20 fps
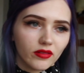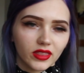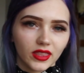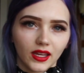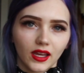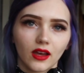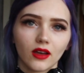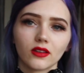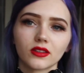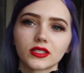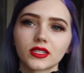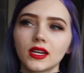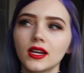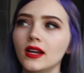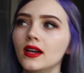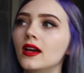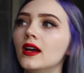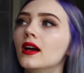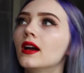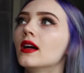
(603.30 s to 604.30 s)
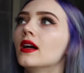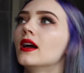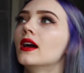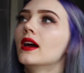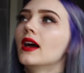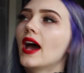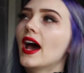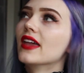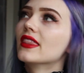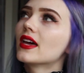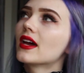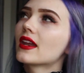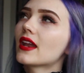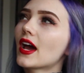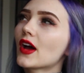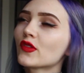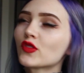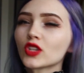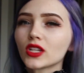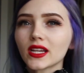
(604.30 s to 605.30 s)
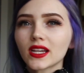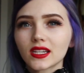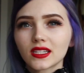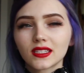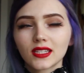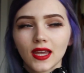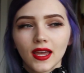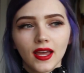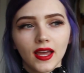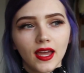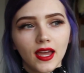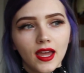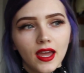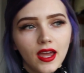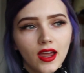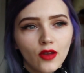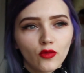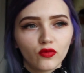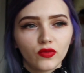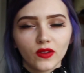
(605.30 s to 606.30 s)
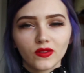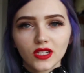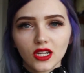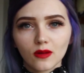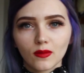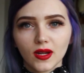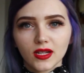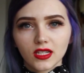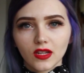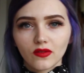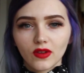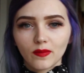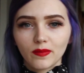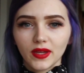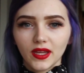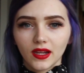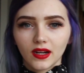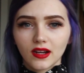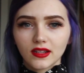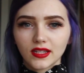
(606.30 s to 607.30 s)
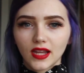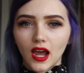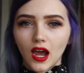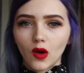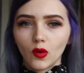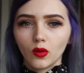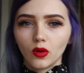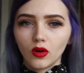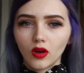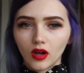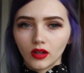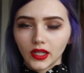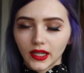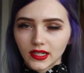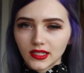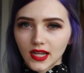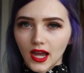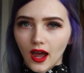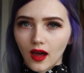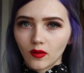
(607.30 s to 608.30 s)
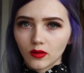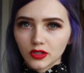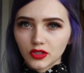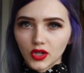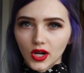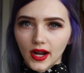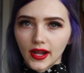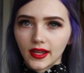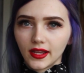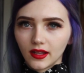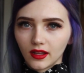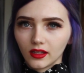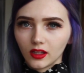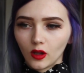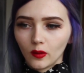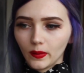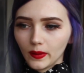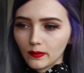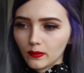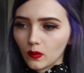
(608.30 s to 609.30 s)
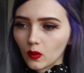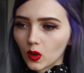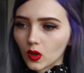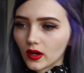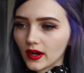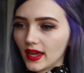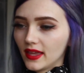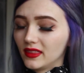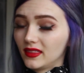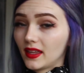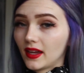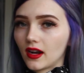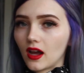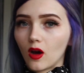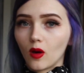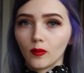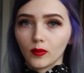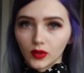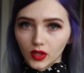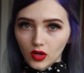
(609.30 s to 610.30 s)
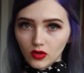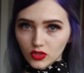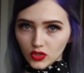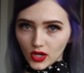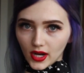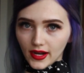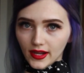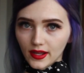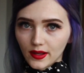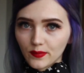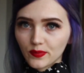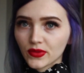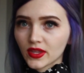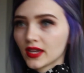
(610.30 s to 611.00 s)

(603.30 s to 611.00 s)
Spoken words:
everything else. And then after like 10-15 minutes of it being in a towel, I'll like towel dry it a little bit more, and then I'll blow dry it.